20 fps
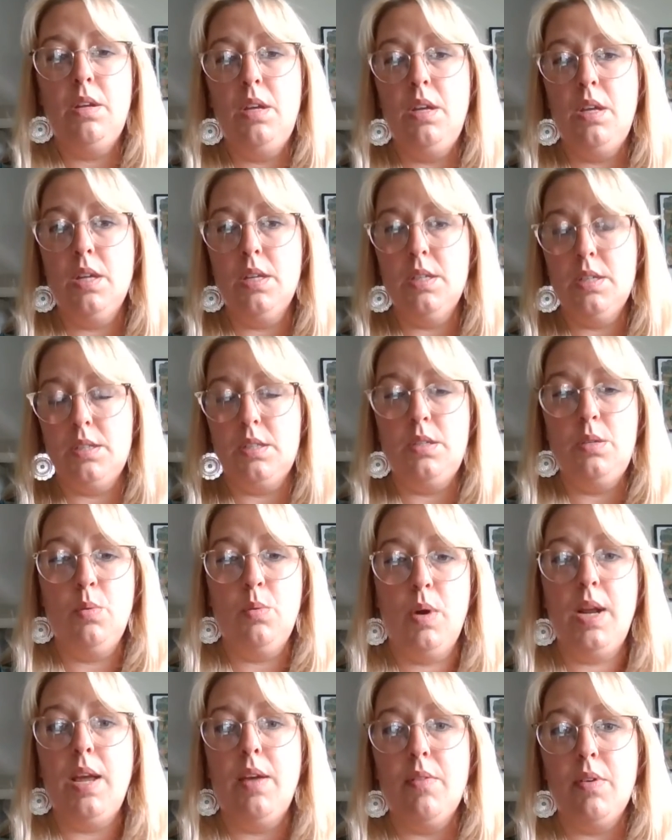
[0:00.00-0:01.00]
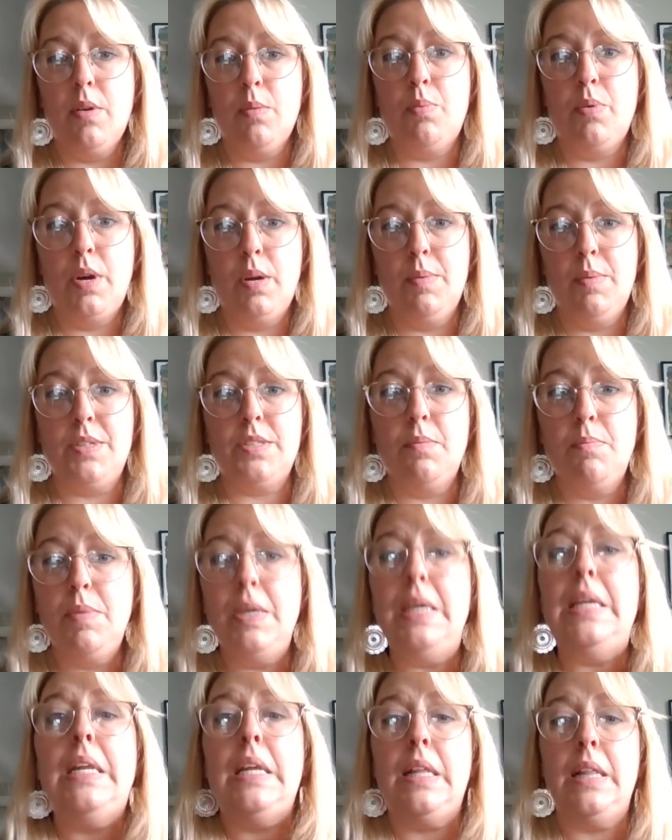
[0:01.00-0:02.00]
You want to give it pretty much
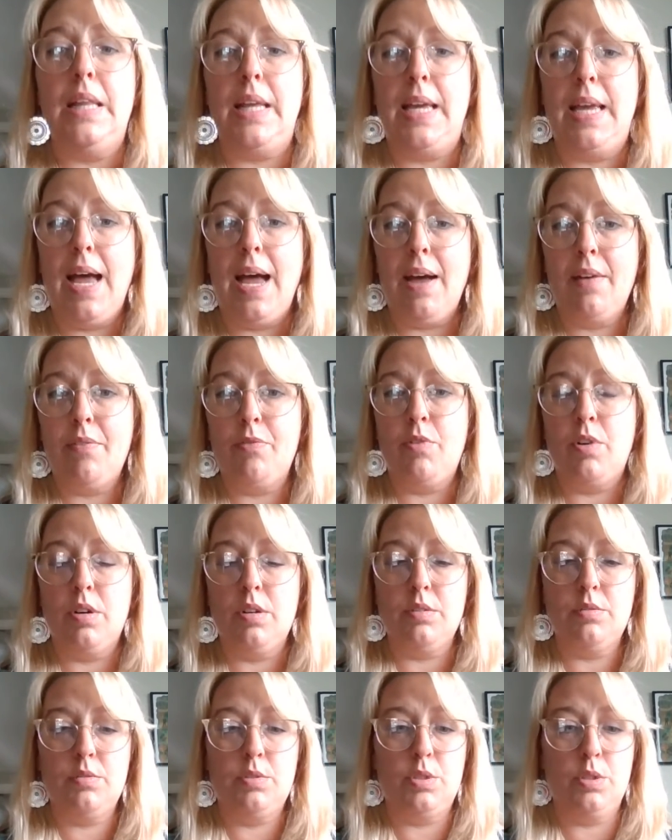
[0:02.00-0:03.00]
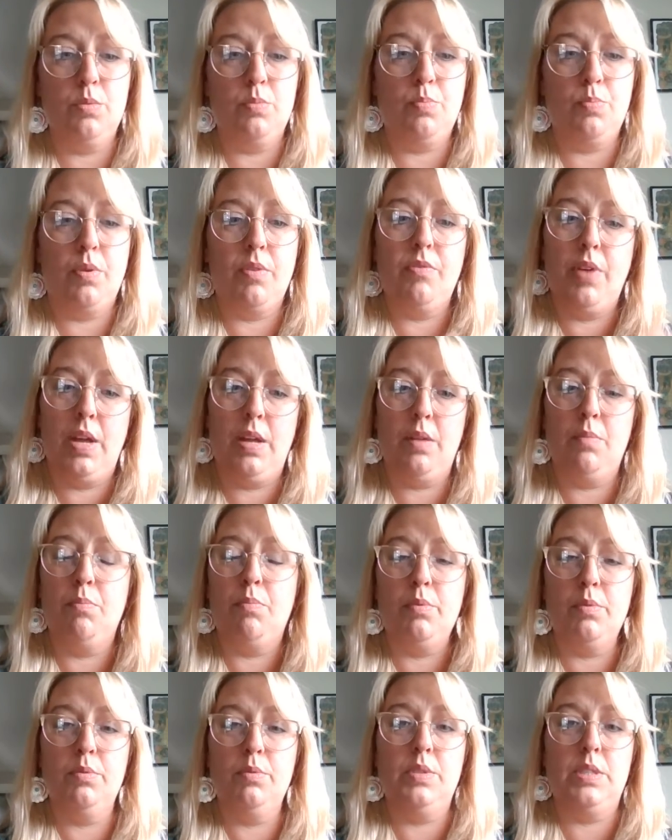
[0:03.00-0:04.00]
immediately after to prevent
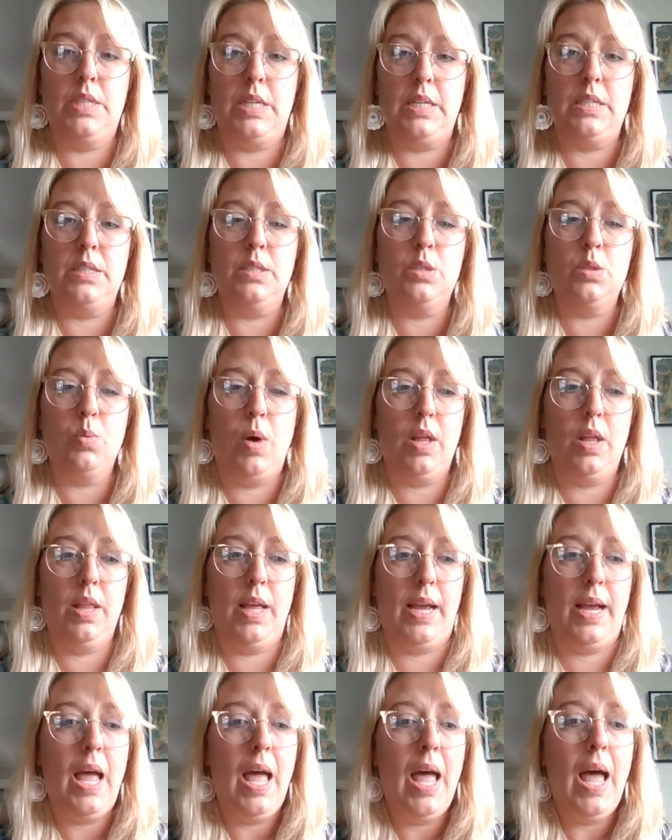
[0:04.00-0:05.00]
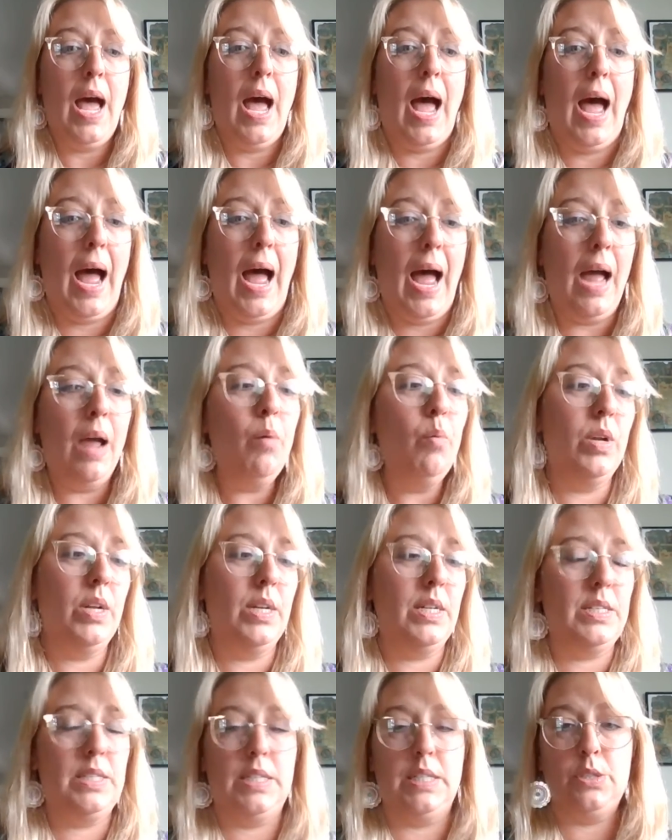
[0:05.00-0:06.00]
bruising and swelling. I would
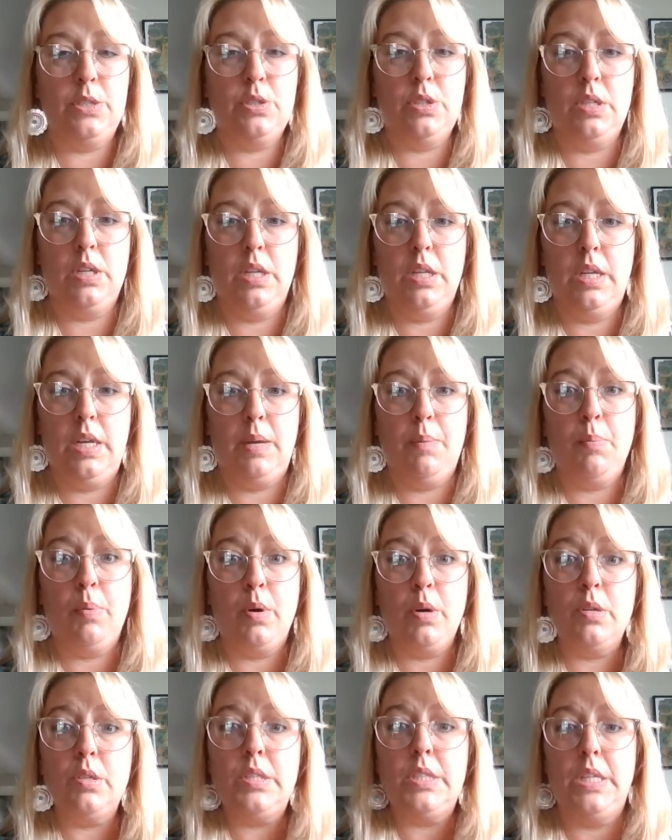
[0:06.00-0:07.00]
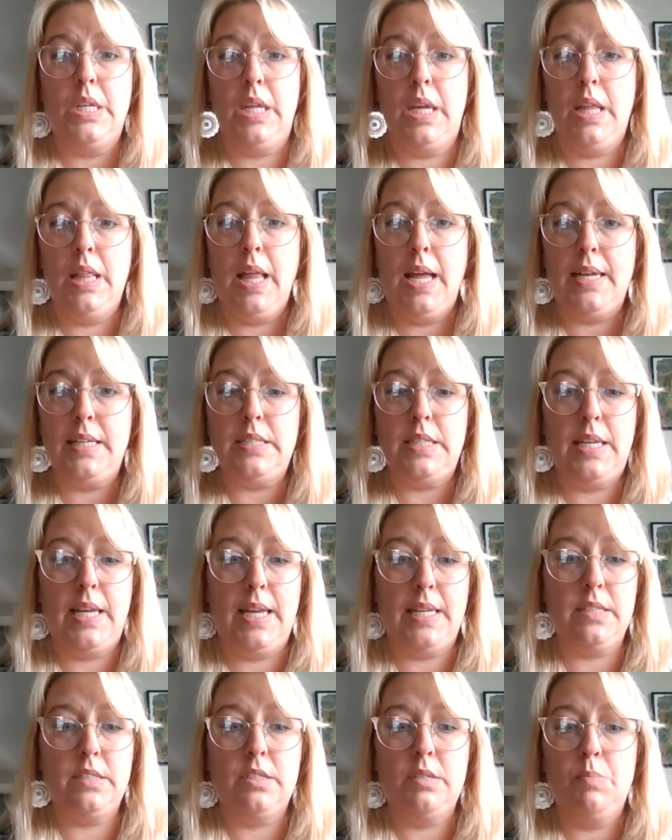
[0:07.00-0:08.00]
additionally personally like to
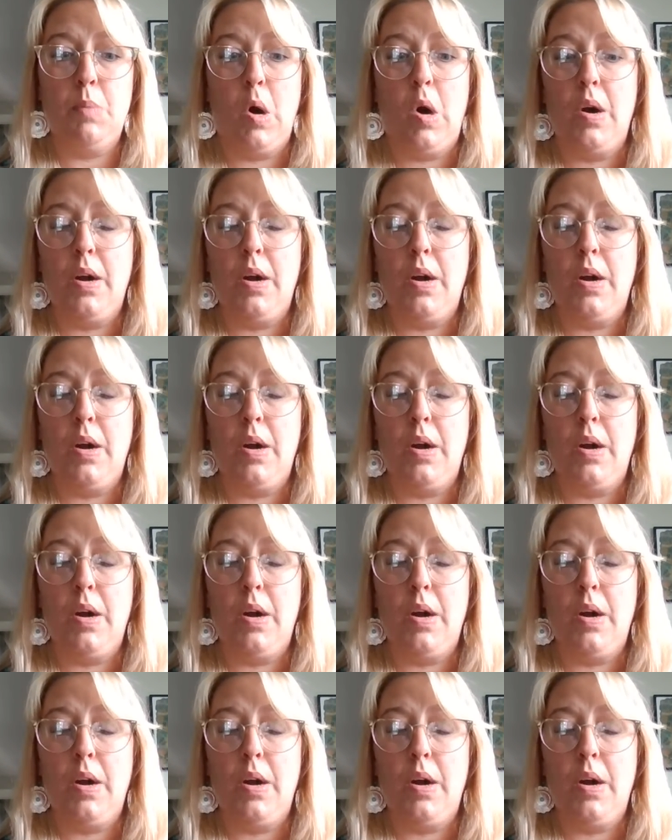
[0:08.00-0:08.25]
get some